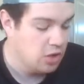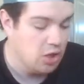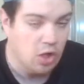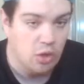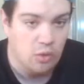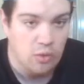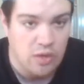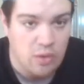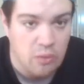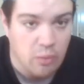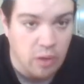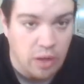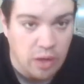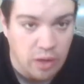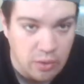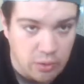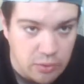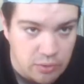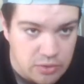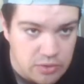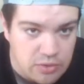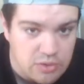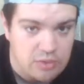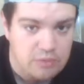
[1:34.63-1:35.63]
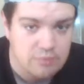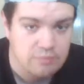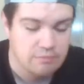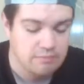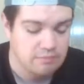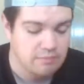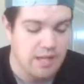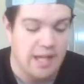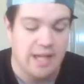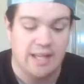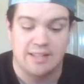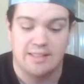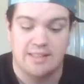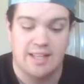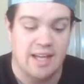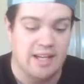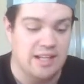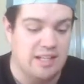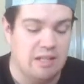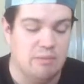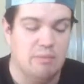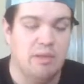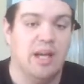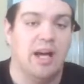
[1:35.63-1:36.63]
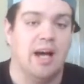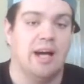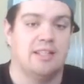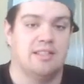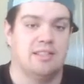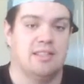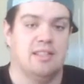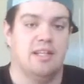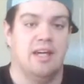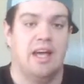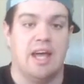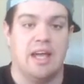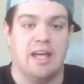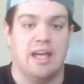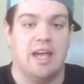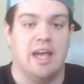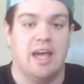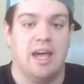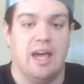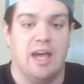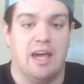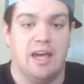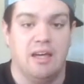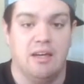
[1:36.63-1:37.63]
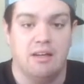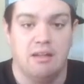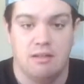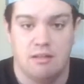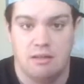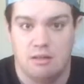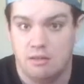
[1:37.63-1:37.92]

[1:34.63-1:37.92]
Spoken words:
Cody Rhodes, and Ted DiBiase, a.k.a.